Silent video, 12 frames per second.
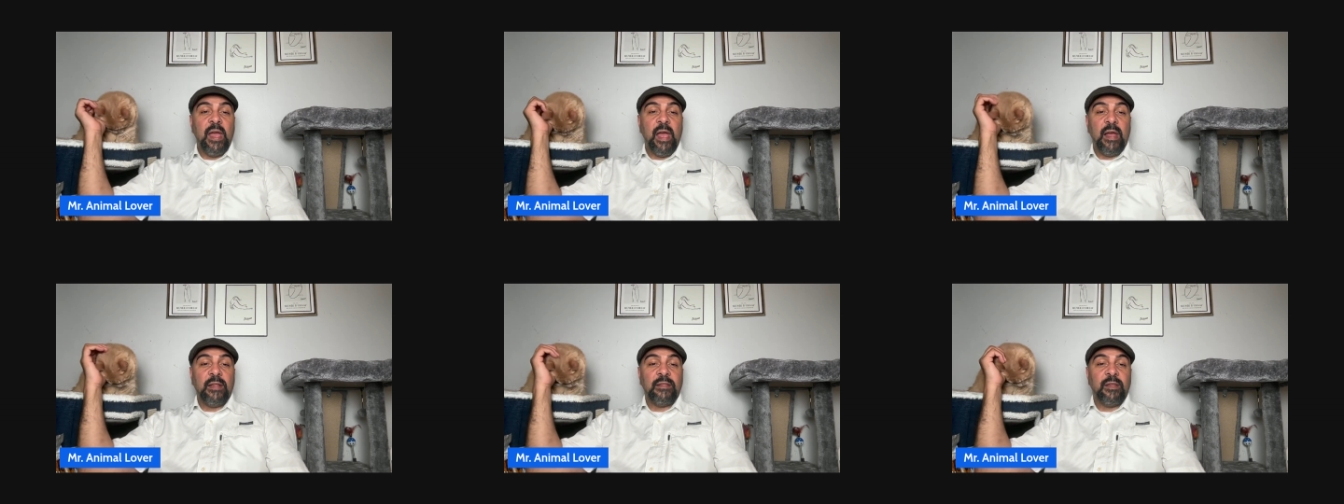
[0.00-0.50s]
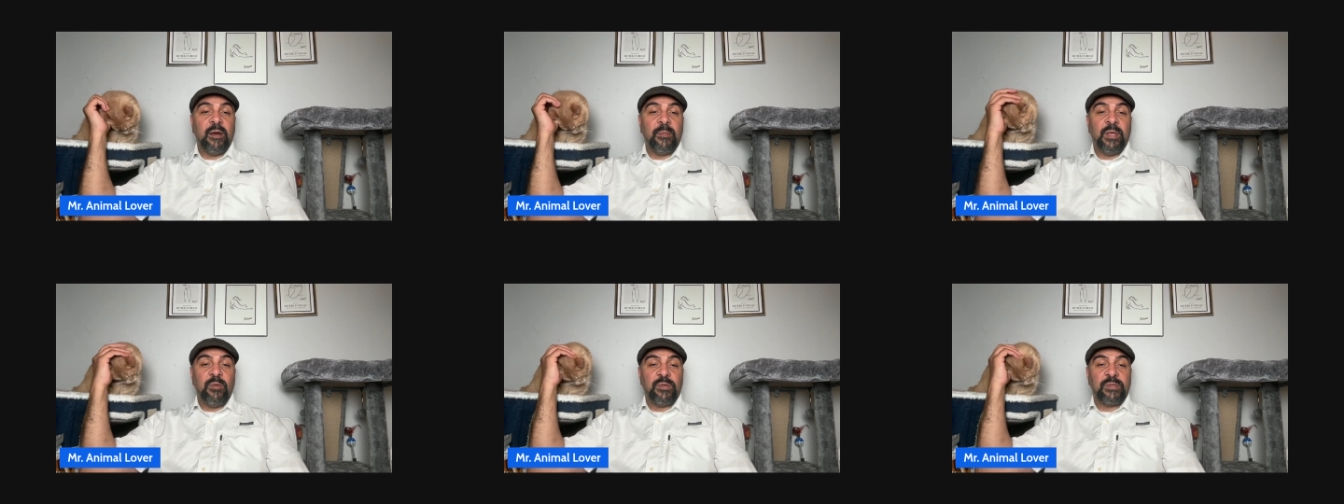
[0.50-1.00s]
and
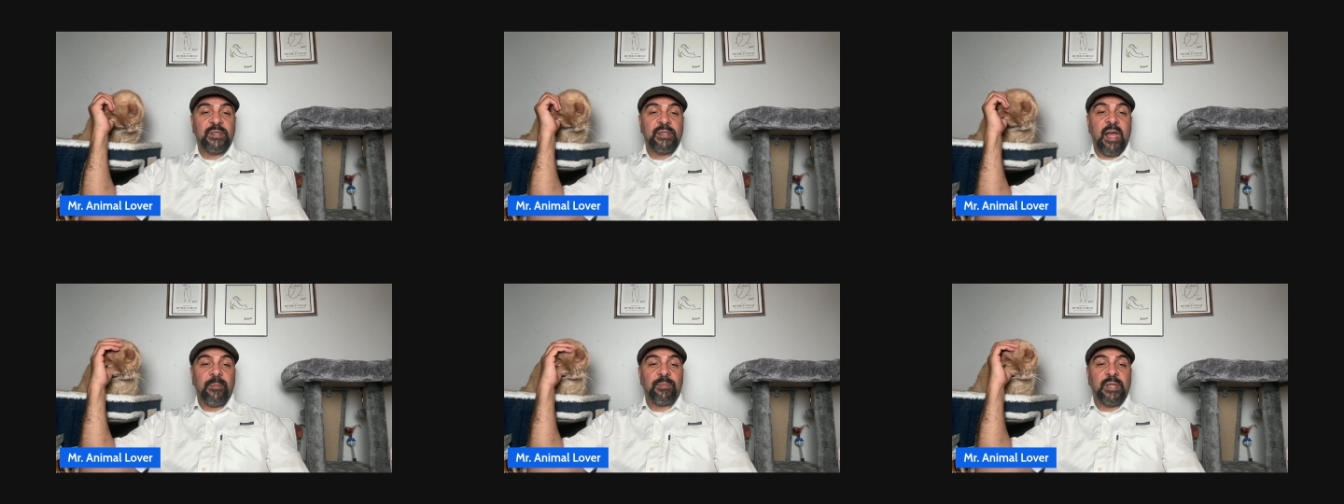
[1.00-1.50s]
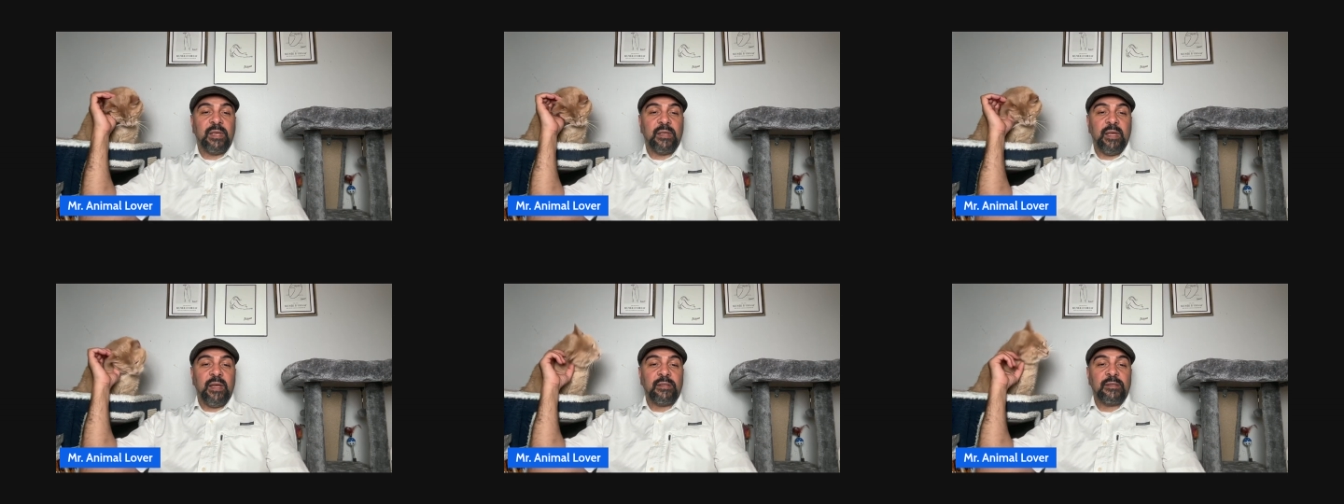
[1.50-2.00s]
he was adopted.
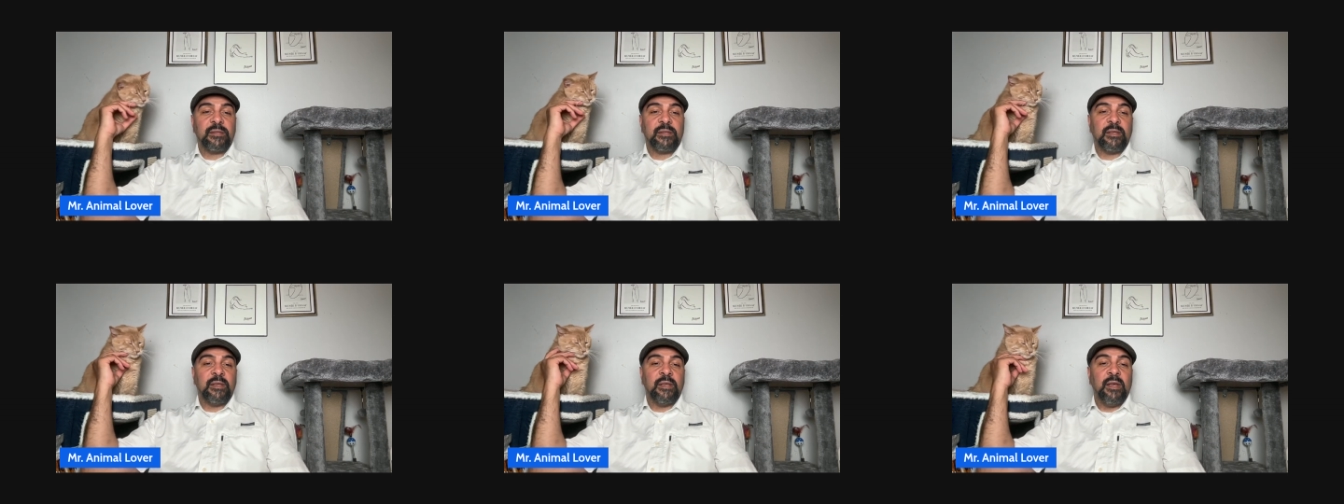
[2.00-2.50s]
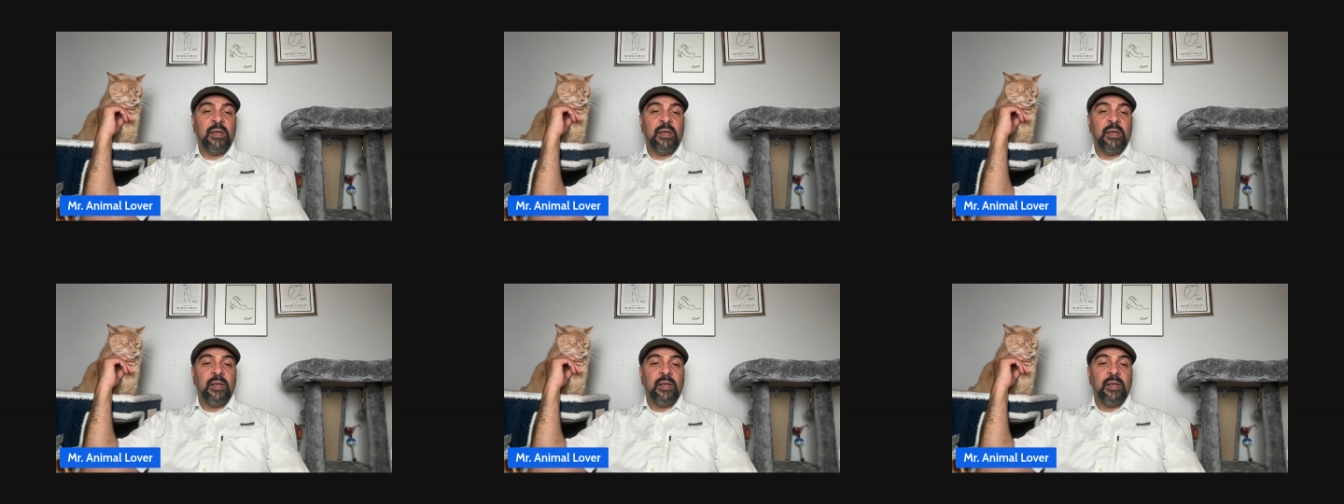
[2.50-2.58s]
Yes,